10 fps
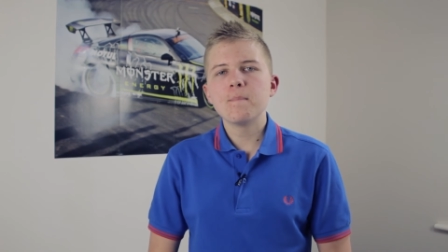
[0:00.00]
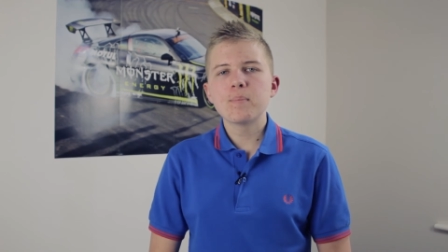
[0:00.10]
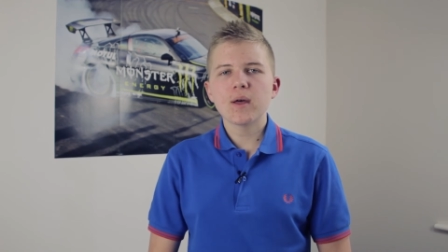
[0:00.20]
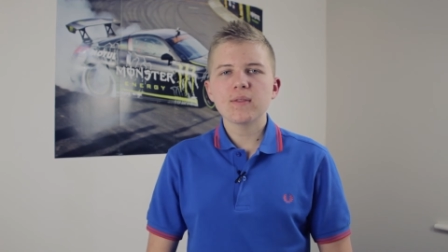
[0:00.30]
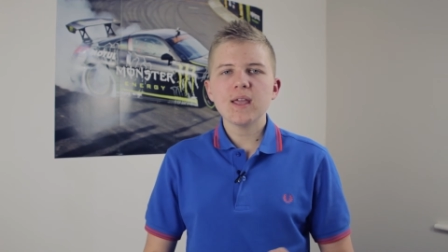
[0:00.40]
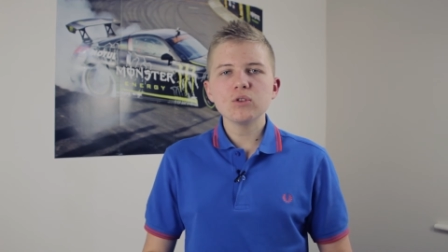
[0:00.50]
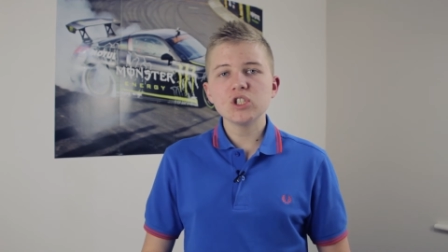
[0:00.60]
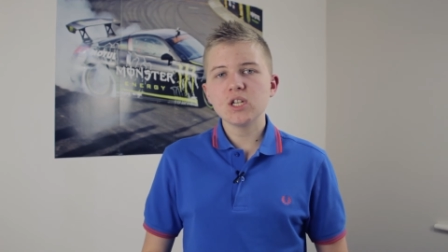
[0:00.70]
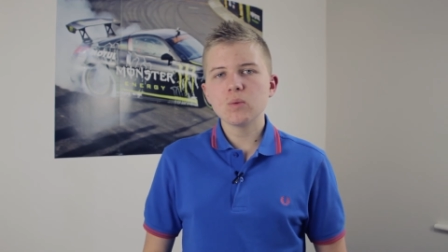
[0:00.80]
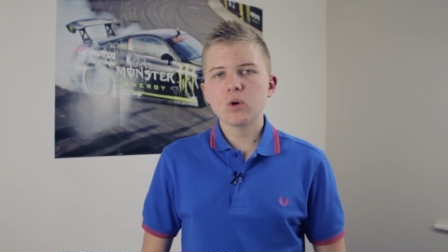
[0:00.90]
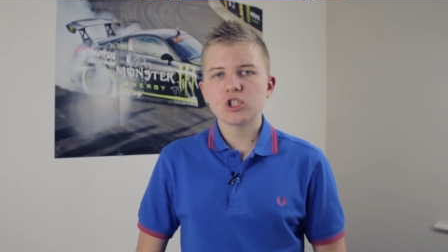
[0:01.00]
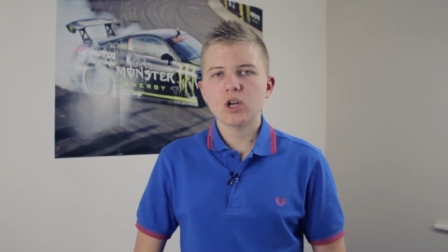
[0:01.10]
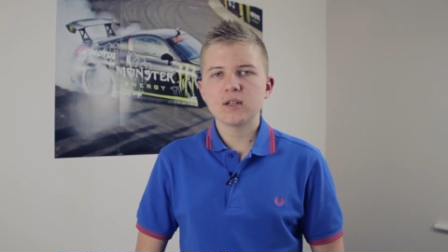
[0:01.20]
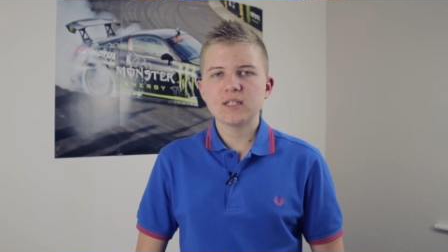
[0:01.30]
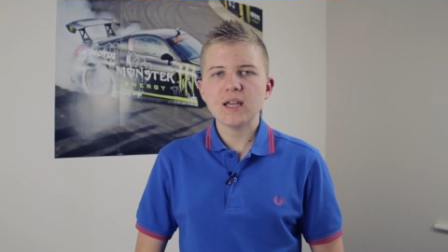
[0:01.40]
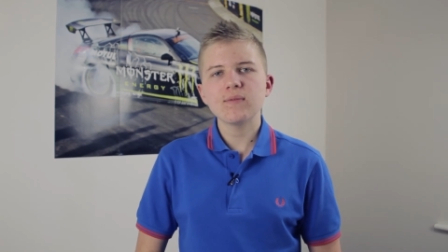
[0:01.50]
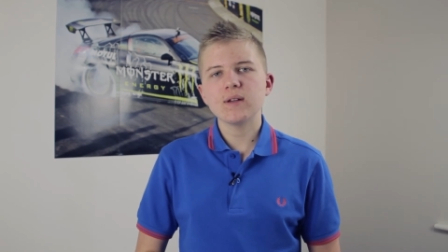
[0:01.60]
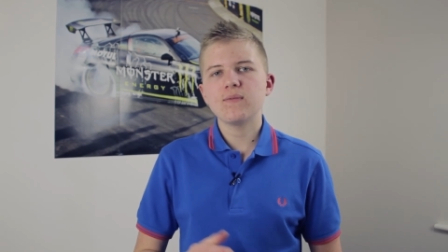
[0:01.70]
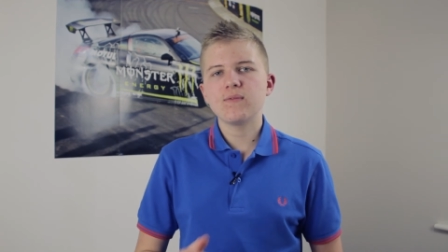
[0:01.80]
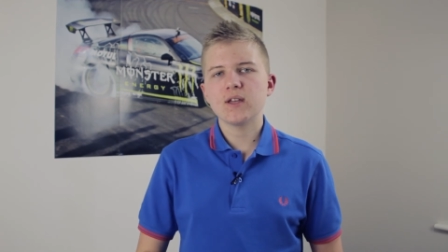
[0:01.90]
But the LG G Watch R
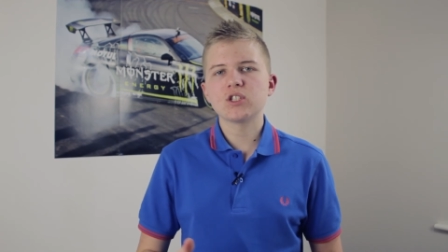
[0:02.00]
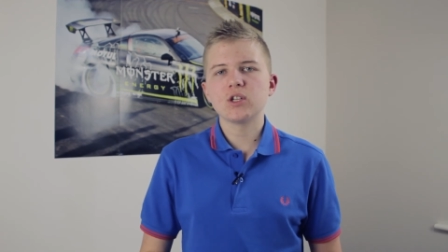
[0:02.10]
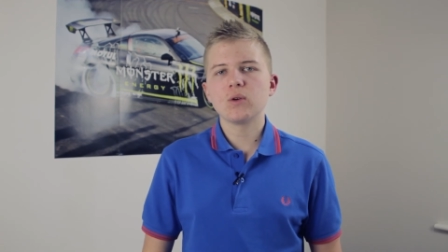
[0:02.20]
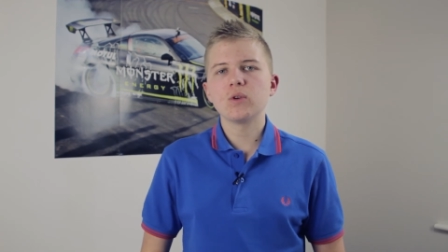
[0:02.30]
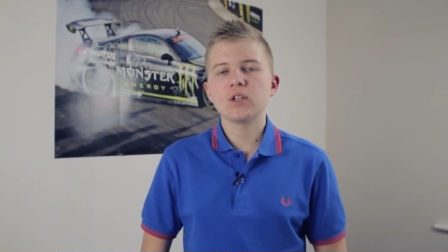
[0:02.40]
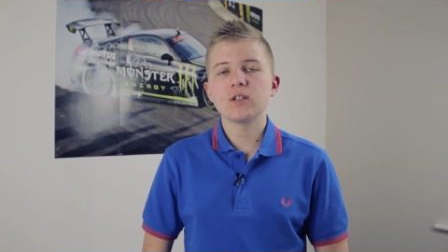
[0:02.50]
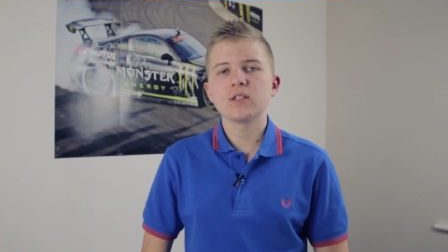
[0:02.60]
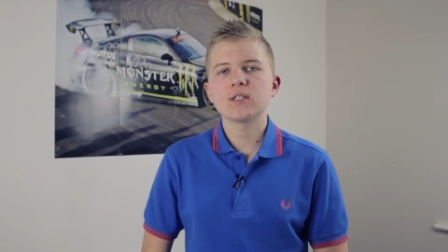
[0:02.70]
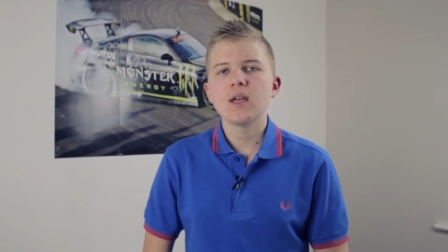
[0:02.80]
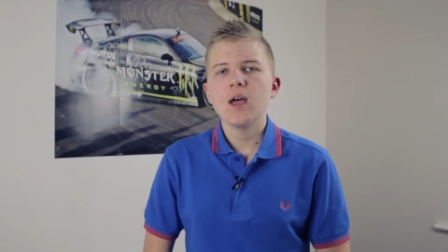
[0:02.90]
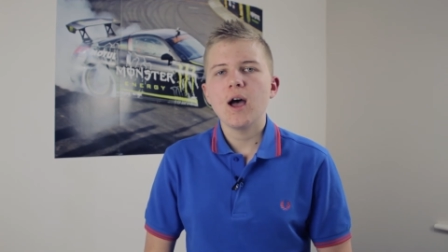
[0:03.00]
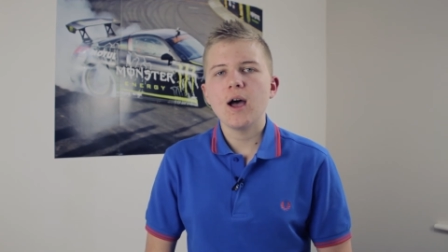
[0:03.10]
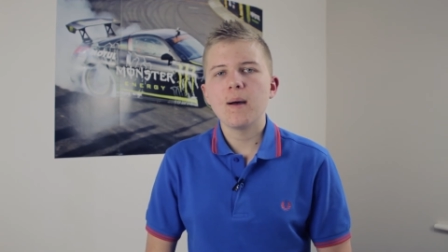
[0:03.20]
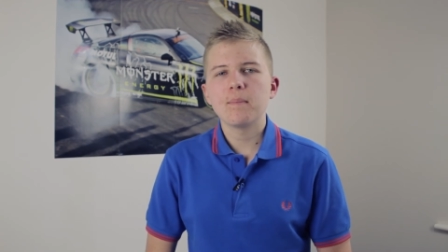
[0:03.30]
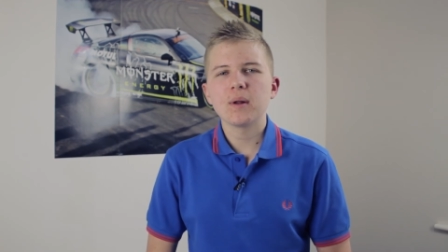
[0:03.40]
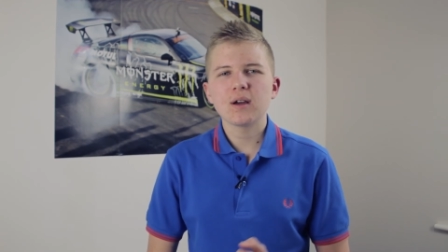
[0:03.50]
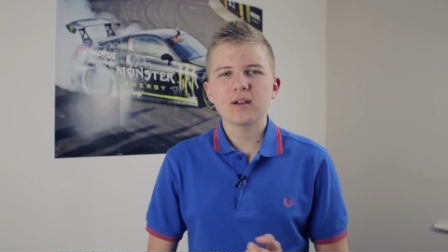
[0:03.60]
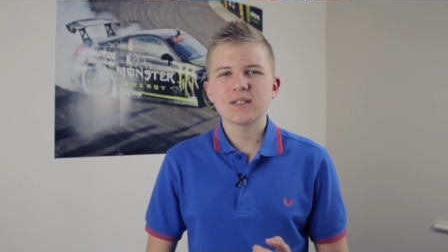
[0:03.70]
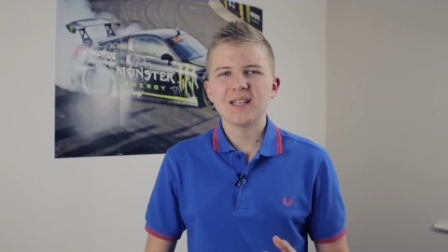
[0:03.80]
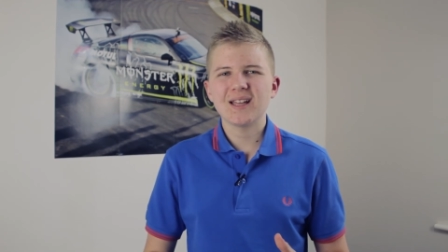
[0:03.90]
definitely fits an audience, but
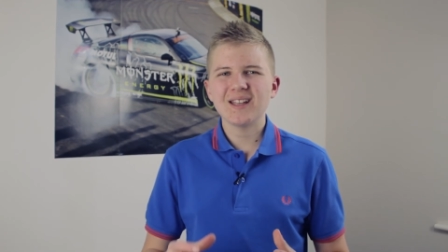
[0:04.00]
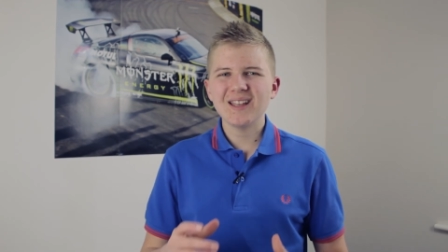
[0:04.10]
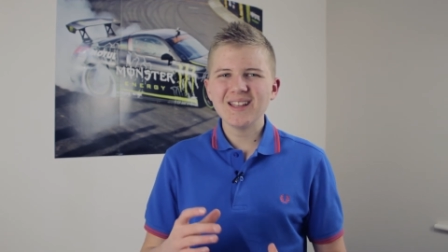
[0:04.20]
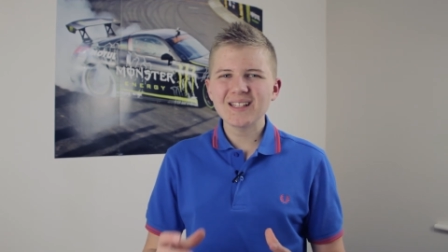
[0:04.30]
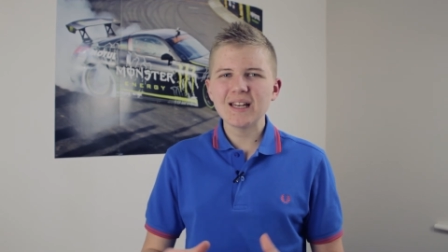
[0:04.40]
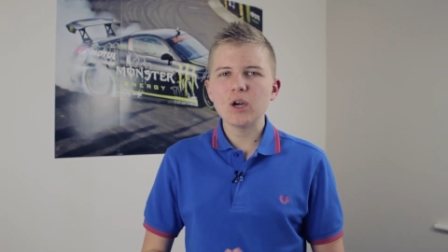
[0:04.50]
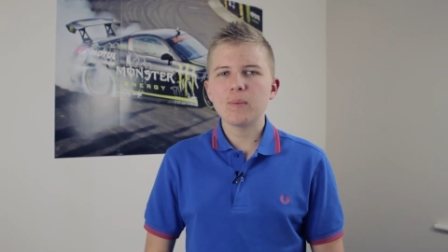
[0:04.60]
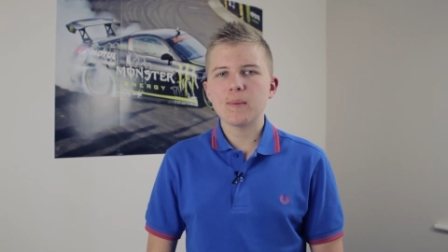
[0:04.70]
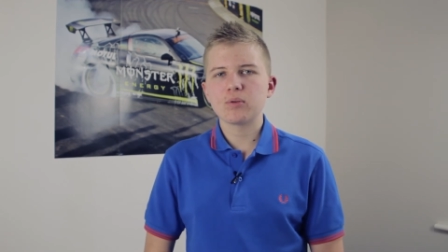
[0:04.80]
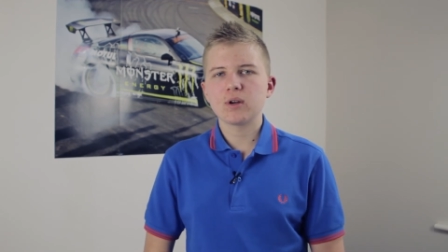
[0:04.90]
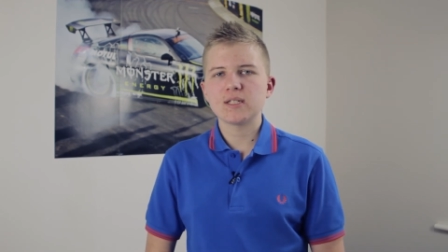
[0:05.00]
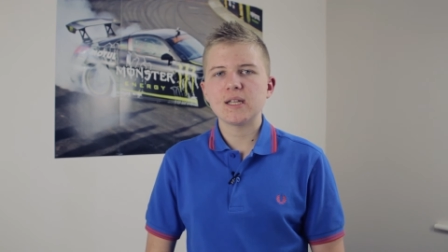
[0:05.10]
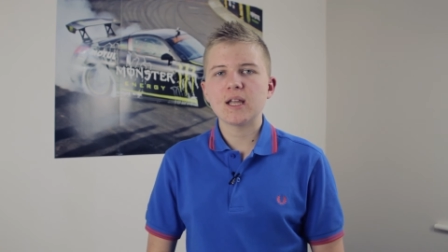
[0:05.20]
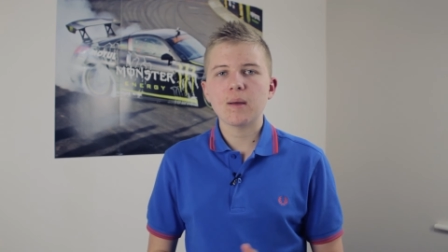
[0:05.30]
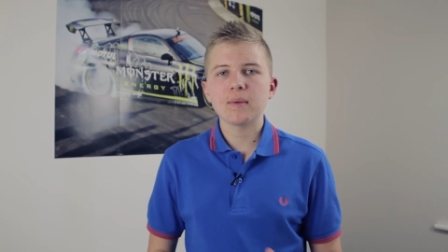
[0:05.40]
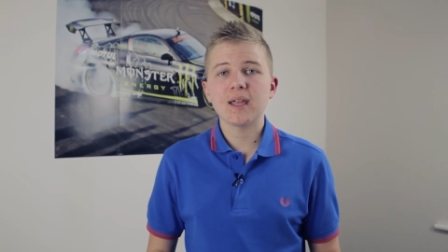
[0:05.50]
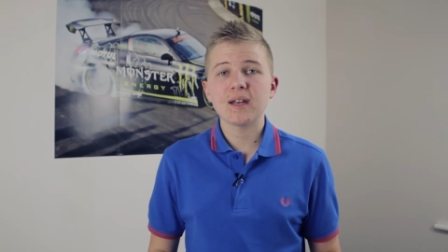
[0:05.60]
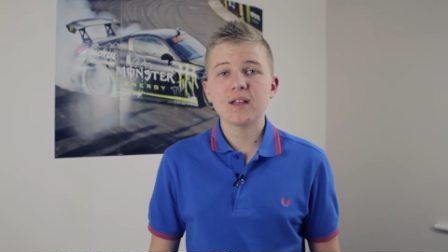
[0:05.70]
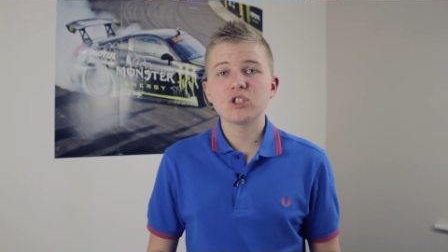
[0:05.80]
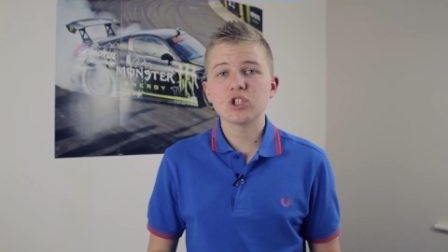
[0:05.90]
like I said, it is a little bit pricey, coming
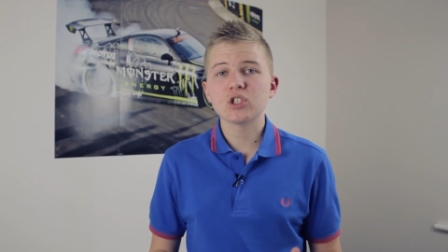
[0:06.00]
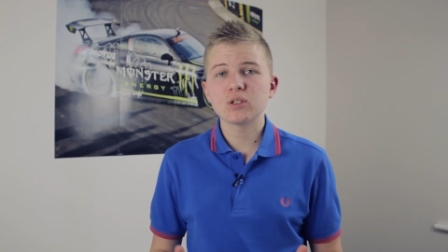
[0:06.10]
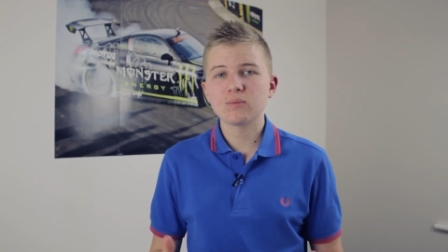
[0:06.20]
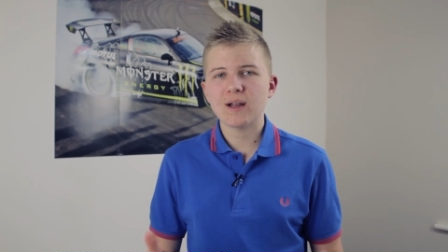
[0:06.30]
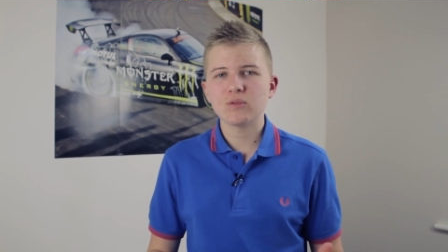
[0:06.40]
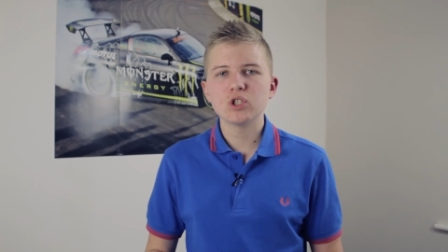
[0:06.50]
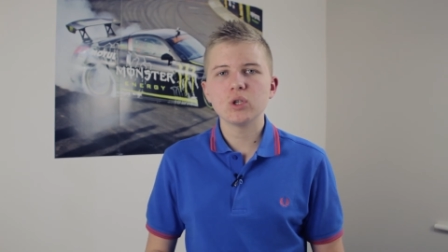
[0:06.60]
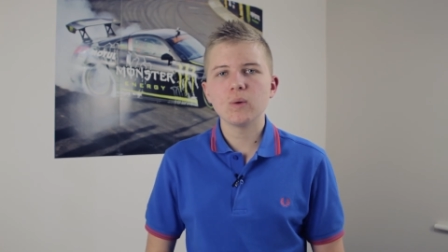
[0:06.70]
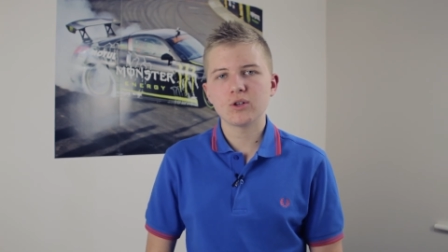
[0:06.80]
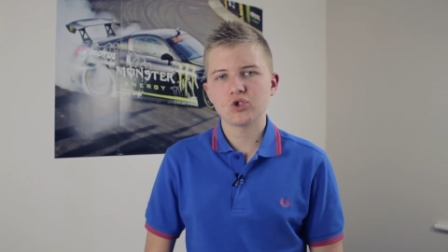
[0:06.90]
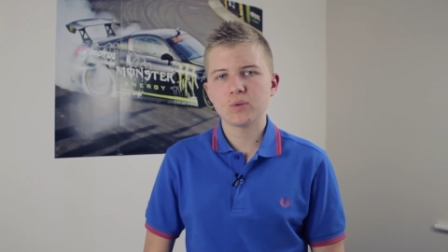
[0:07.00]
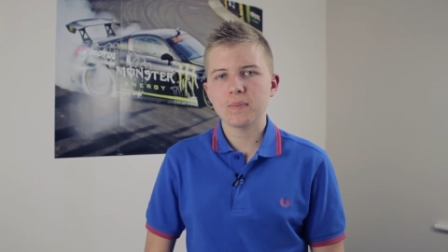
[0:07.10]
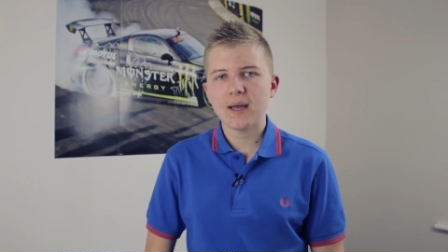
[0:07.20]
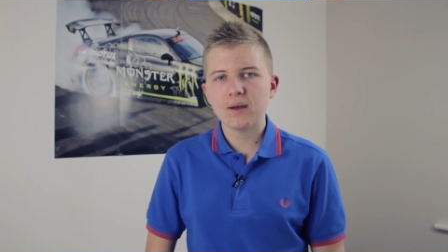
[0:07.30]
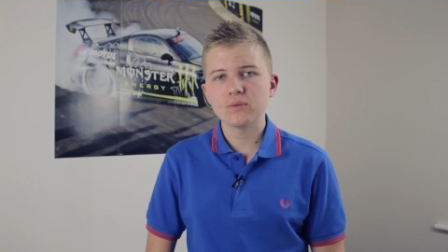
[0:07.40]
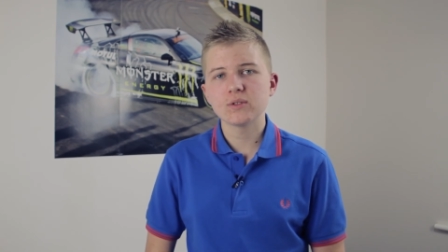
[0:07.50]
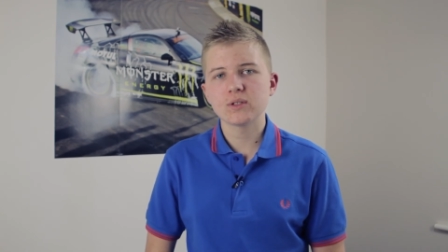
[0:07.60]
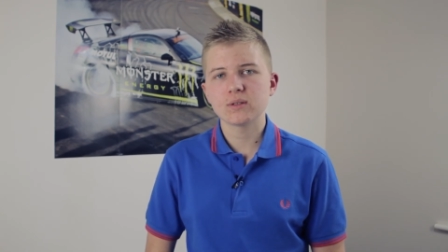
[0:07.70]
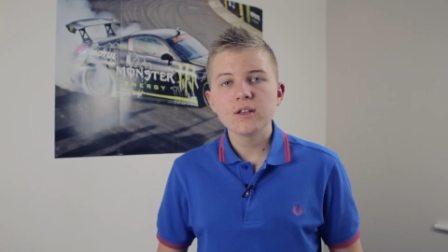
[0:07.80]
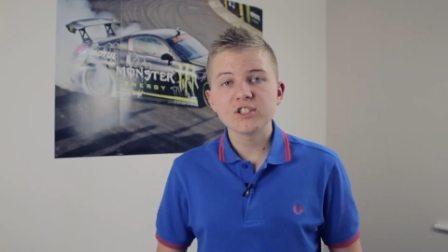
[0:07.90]
in at just around £200.